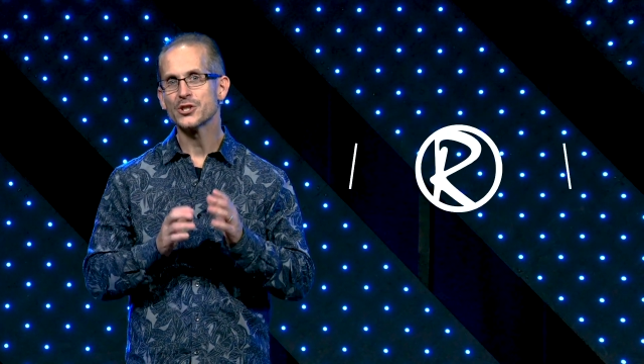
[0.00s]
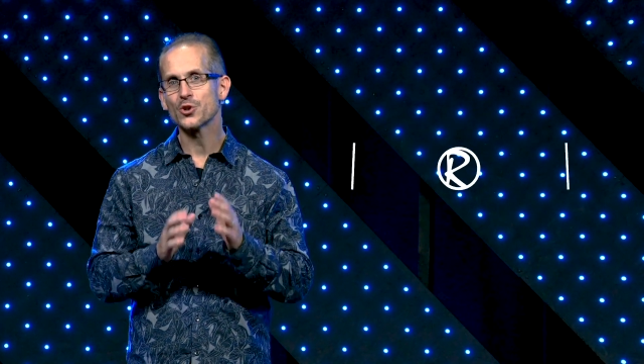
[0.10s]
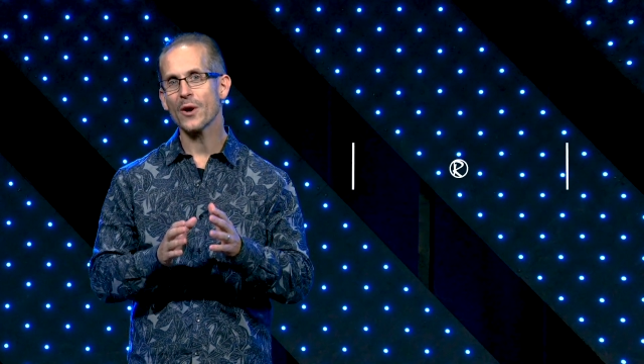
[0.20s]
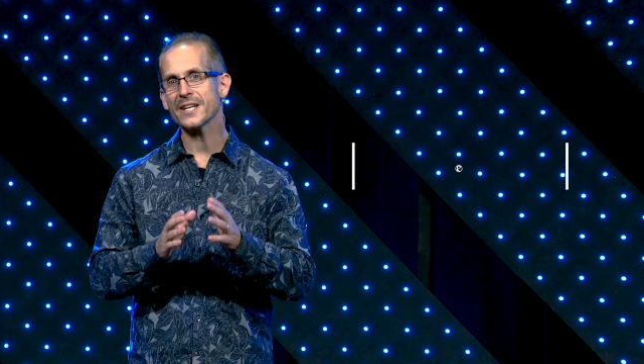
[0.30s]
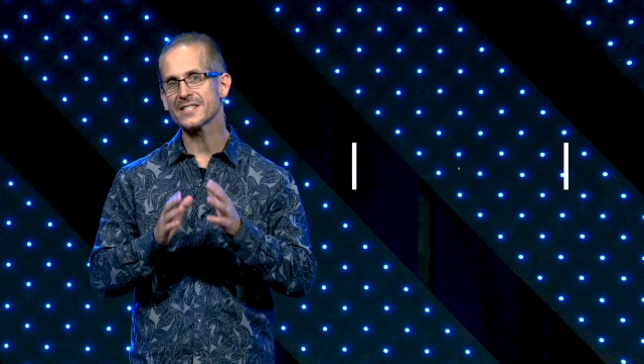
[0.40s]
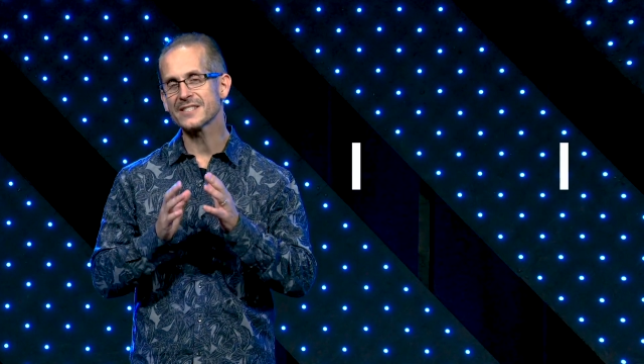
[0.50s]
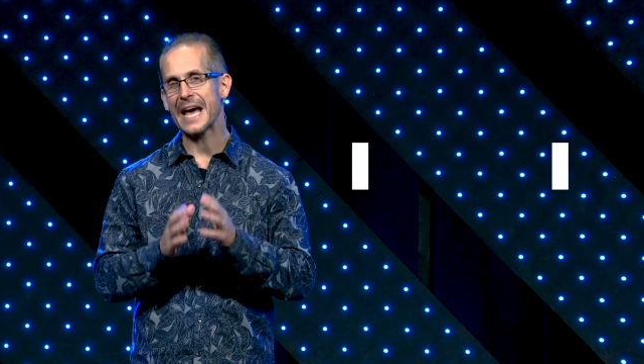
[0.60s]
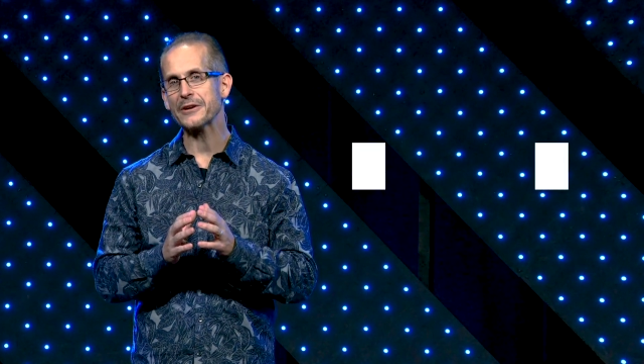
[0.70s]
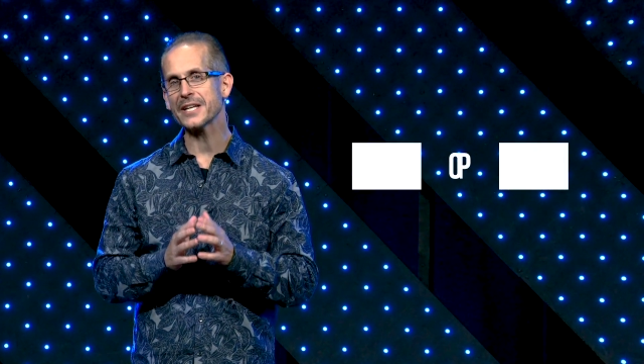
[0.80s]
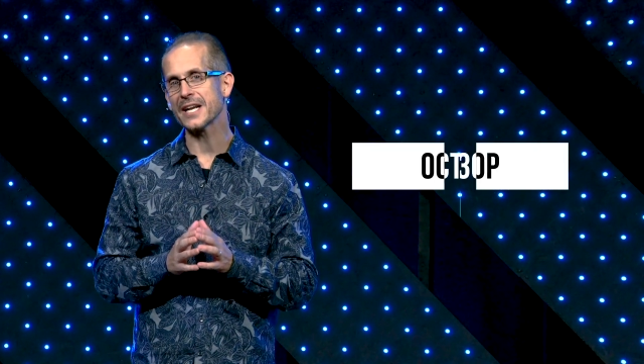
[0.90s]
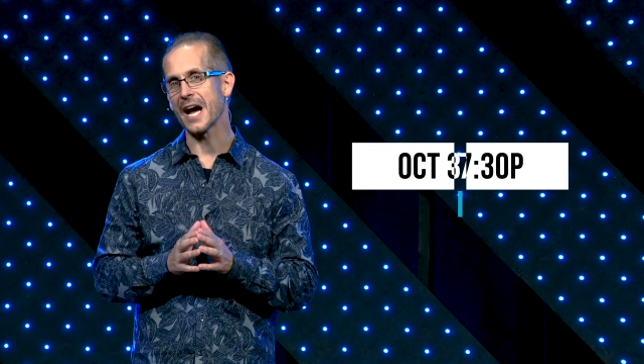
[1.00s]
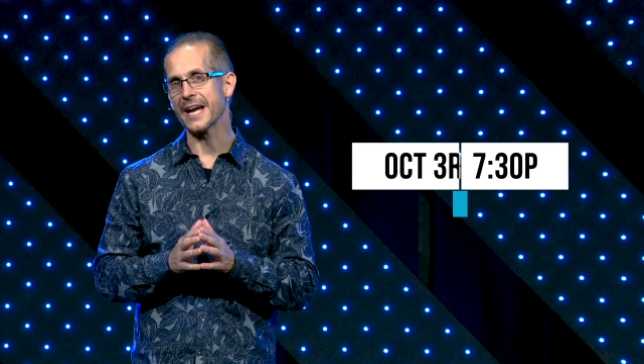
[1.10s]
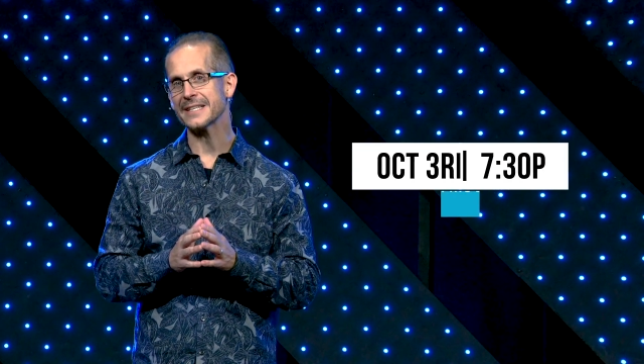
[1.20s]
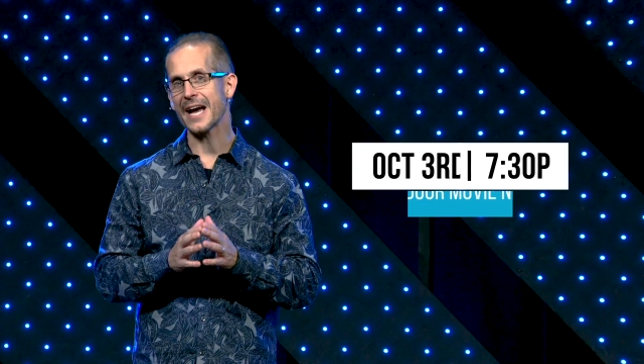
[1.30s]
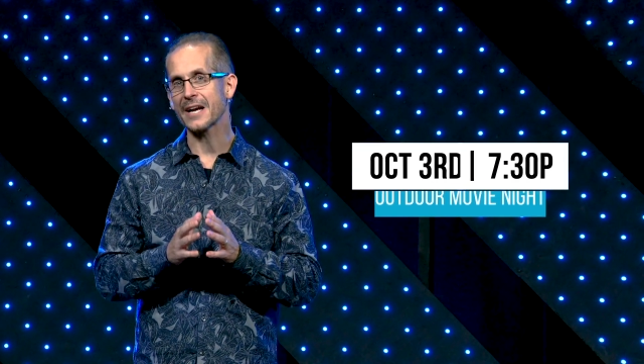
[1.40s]
join us Saturday
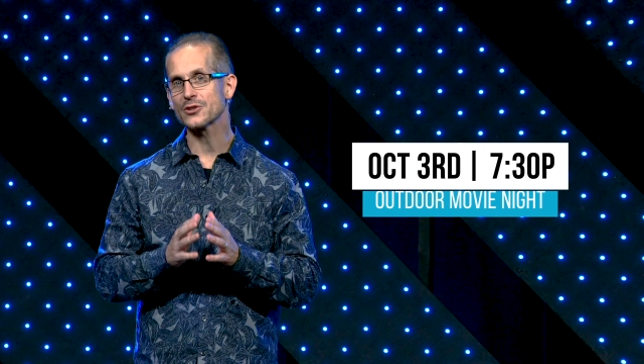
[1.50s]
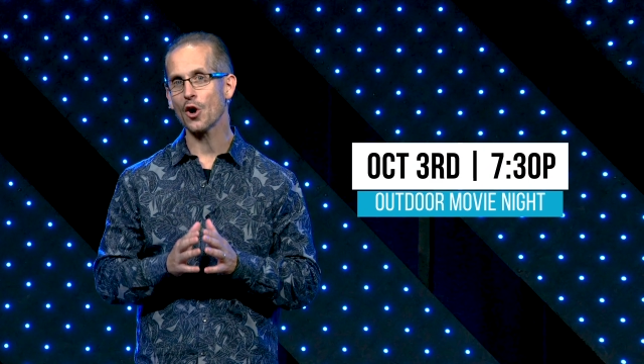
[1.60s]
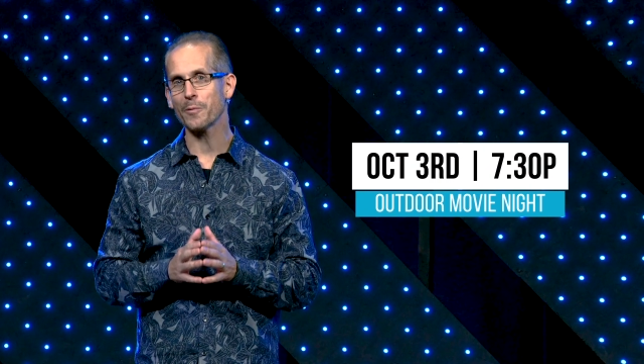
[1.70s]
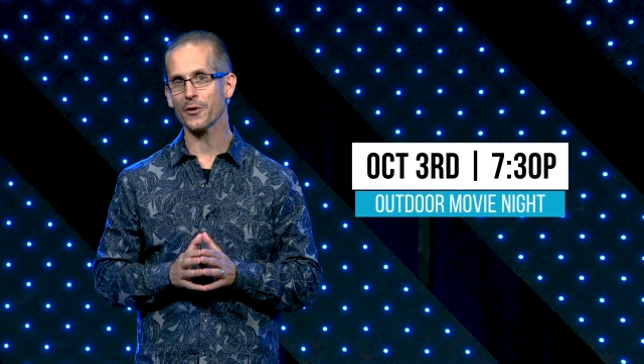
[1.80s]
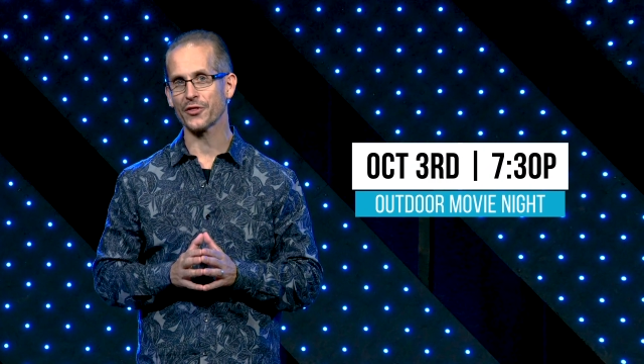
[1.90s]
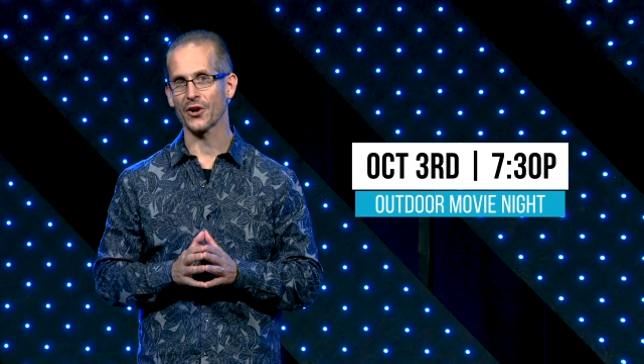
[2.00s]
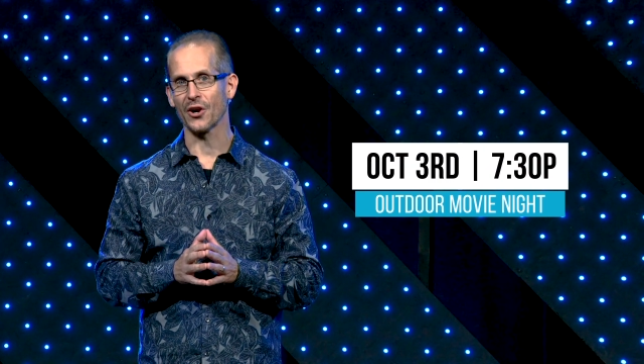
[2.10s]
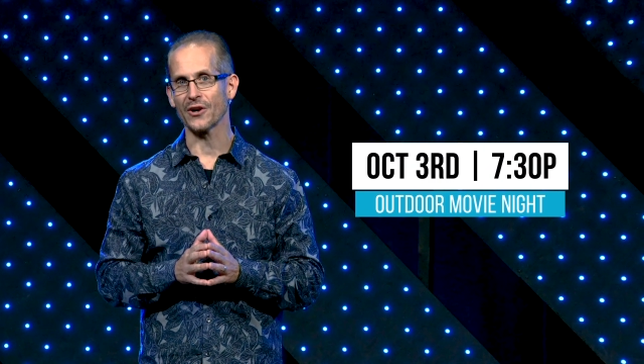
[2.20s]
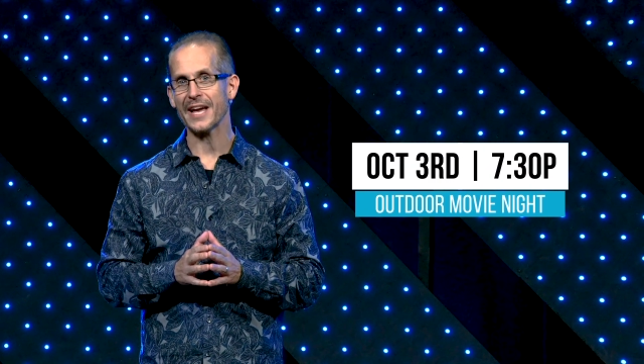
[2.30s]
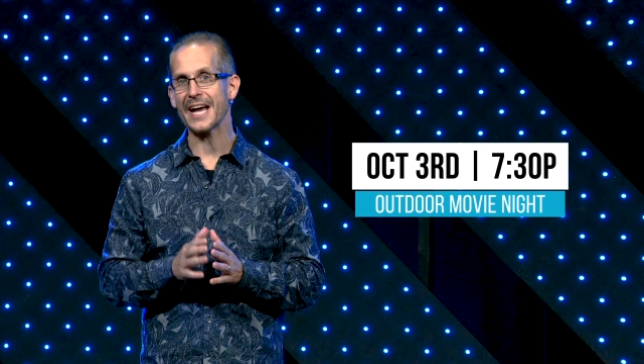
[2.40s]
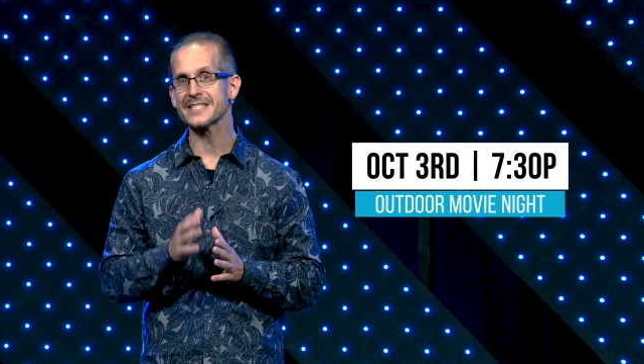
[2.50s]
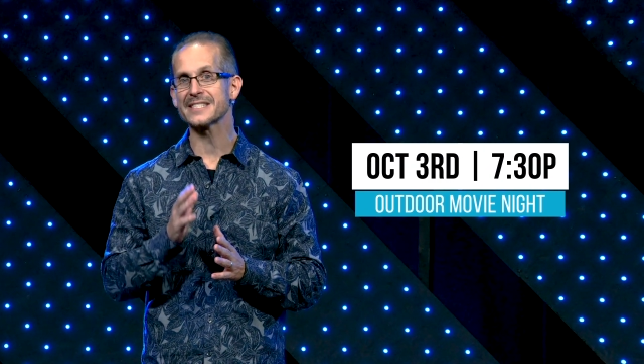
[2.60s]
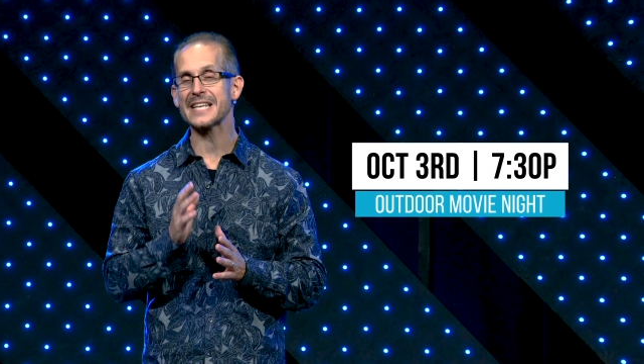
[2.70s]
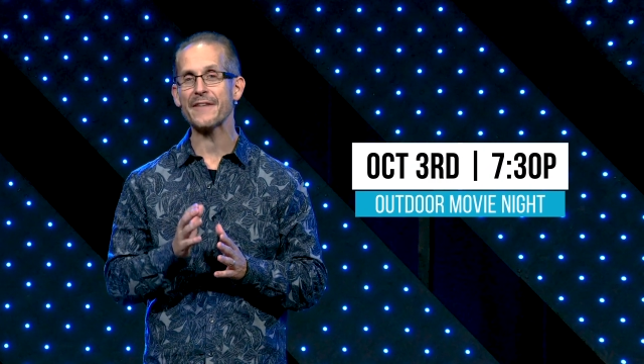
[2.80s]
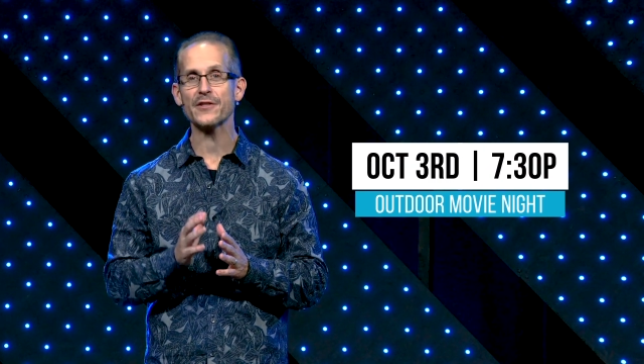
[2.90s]
night, October 3rd at
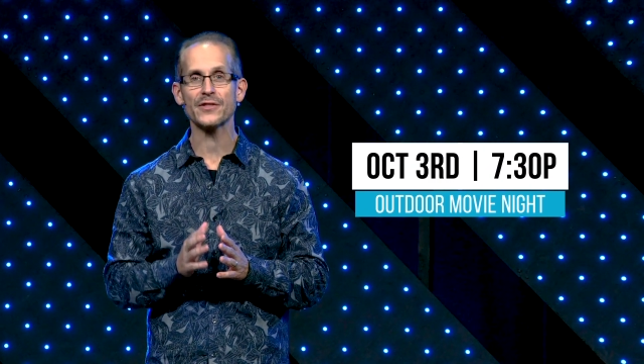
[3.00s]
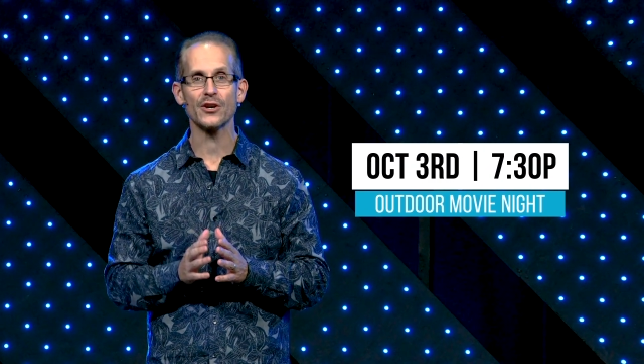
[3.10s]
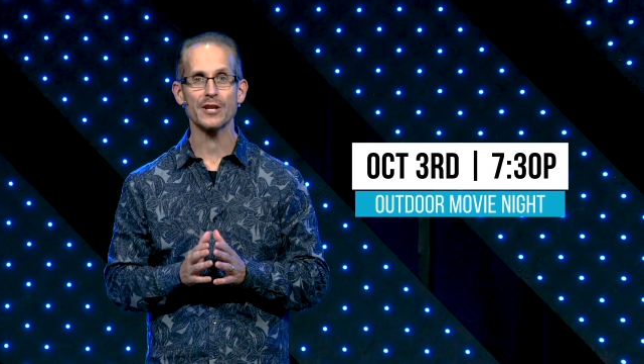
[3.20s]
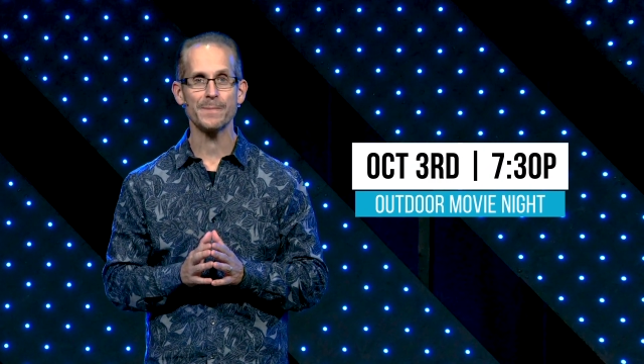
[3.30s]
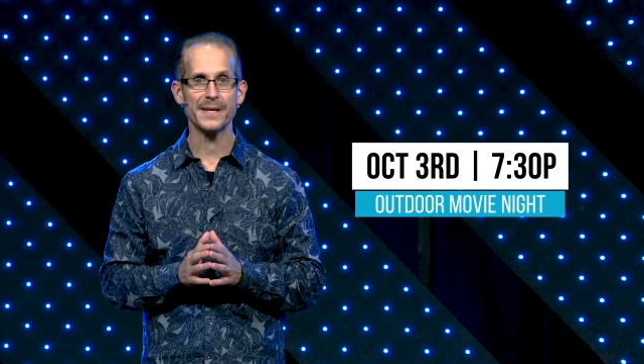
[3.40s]
7:30